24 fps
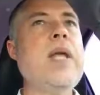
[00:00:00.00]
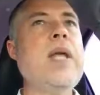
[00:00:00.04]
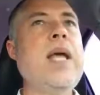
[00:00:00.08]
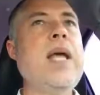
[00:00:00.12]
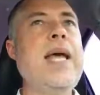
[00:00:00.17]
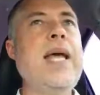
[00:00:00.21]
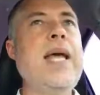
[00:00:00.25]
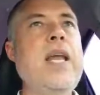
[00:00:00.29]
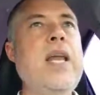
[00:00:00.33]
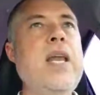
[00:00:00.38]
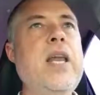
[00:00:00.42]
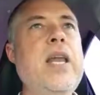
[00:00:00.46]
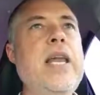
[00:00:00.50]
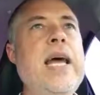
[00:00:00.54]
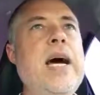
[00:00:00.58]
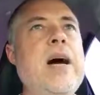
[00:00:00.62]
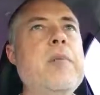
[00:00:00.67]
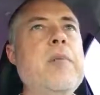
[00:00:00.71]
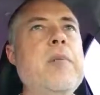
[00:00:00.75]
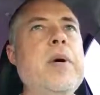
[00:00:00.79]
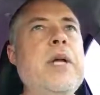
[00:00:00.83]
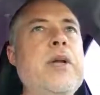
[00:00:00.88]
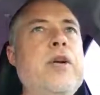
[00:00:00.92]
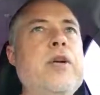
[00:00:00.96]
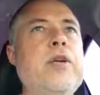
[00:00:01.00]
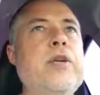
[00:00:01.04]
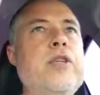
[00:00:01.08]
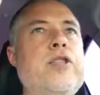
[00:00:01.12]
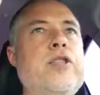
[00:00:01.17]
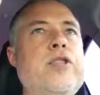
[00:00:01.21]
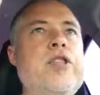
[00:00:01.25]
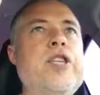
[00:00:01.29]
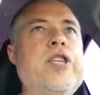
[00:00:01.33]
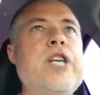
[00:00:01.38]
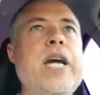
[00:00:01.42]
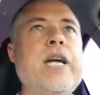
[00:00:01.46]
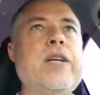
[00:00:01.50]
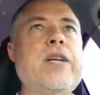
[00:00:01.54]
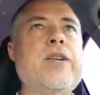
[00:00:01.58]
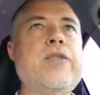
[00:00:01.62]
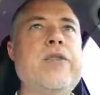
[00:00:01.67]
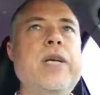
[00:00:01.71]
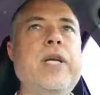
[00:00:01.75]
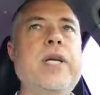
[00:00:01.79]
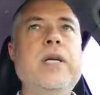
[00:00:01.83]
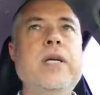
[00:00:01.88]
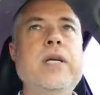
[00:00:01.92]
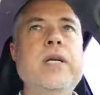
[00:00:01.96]
And now I'm on a good
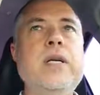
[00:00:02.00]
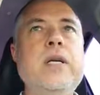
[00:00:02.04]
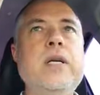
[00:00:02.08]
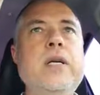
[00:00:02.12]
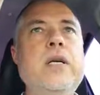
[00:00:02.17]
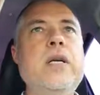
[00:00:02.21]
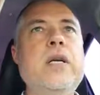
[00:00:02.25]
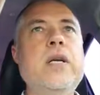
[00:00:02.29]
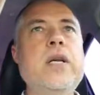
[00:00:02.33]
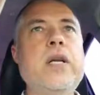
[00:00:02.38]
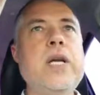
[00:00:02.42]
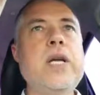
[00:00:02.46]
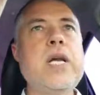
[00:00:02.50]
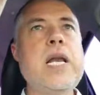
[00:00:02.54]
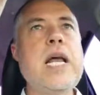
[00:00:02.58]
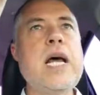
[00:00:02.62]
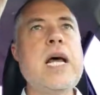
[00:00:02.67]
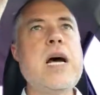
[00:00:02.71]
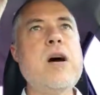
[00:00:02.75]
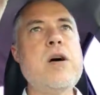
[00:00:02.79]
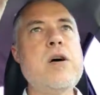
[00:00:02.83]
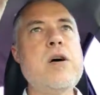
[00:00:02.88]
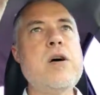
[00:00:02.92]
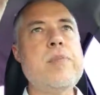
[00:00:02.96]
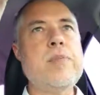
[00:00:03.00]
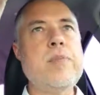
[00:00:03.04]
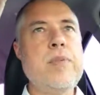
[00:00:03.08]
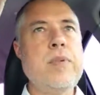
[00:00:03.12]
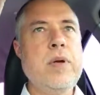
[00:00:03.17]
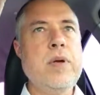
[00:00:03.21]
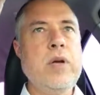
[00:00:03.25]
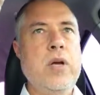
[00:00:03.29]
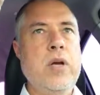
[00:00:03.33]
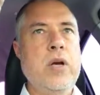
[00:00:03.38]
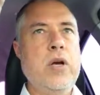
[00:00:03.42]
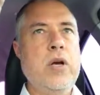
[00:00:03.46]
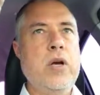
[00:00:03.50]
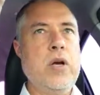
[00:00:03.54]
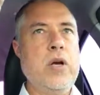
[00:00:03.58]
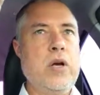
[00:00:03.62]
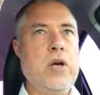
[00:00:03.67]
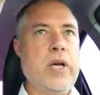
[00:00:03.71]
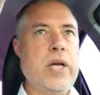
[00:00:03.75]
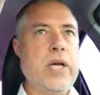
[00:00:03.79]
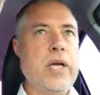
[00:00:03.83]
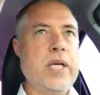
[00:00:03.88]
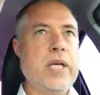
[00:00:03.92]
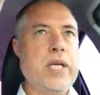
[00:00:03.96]
trajectory, and now I'm
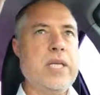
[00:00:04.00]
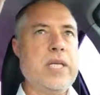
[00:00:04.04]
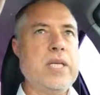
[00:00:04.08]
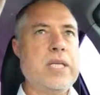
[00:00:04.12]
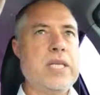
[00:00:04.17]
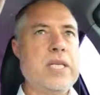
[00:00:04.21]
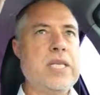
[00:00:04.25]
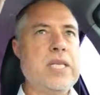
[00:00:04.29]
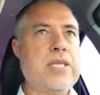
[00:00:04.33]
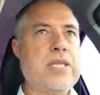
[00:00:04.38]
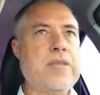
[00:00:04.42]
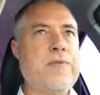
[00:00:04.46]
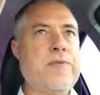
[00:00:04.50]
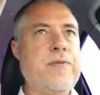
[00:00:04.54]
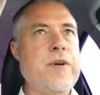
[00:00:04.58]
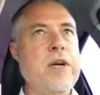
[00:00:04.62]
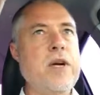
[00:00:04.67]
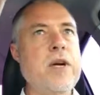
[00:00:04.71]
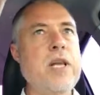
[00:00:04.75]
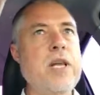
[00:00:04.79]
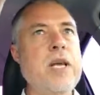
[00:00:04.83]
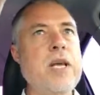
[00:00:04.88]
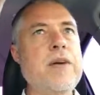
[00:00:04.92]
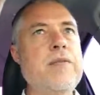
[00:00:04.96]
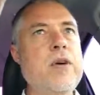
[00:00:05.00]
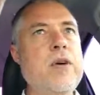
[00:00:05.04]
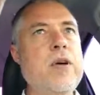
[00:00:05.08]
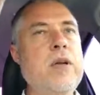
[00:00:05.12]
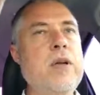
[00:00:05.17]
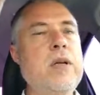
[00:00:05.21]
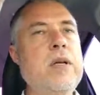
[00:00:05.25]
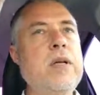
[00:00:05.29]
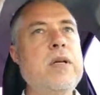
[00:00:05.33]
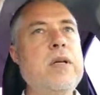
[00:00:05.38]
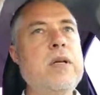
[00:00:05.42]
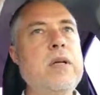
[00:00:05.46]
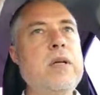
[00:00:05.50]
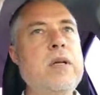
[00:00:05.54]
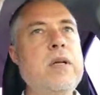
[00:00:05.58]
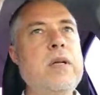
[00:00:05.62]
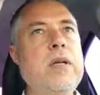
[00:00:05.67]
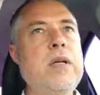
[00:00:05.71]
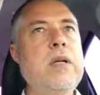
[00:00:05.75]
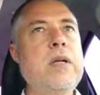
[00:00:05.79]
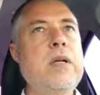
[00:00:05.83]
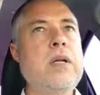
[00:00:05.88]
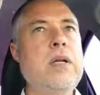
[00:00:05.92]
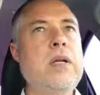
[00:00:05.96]
earning at the six-figure level.
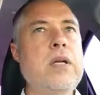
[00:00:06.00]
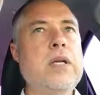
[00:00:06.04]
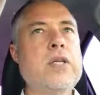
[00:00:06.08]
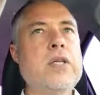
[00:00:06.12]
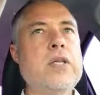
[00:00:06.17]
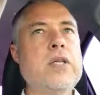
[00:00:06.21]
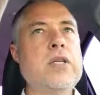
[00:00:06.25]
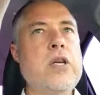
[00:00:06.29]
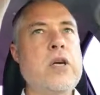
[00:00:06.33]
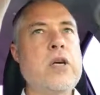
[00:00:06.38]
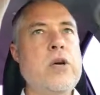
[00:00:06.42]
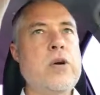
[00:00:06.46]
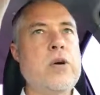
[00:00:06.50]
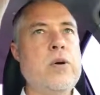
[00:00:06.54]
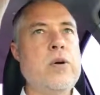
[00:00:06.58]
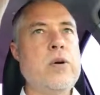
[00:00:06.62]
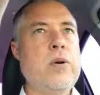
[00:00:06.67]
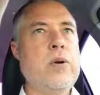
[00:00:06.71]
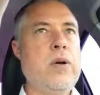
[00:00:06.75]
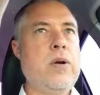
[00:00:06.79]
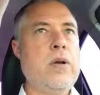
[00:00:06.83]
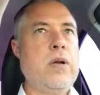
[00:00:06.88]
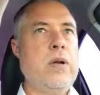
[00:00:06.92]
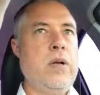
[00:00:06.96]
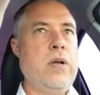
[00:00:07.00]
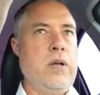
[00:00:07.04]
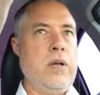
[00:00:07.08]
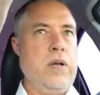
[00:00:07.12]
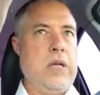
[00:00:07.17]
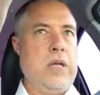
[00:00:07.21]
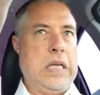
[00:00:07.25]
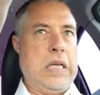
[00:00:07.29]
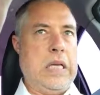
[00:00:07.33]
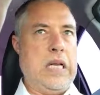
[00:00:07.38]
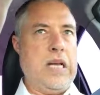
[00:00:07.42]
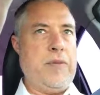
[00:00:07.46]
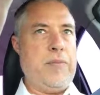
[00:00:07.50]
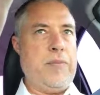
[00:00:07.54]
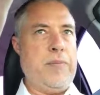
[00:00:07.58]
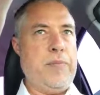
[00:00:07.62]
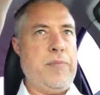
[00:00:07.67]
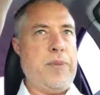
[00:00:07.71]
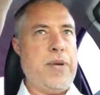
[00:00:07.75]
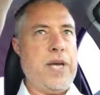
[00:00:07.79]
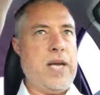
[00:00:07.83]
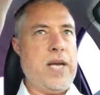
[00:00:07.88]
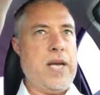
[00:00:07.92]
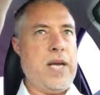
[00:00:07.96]
So I've
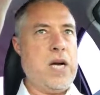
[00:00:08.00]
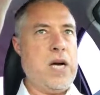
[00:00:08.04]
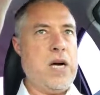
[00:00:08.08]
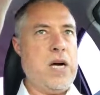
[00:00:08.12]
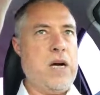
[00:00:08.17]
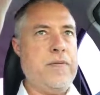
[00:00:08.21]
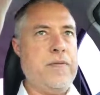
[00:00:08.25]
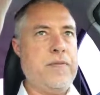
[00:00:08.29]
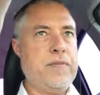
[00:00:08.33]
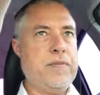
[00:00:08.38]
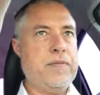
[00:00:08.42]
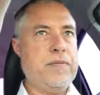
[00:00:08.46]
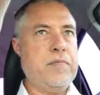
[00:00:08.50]
been paying off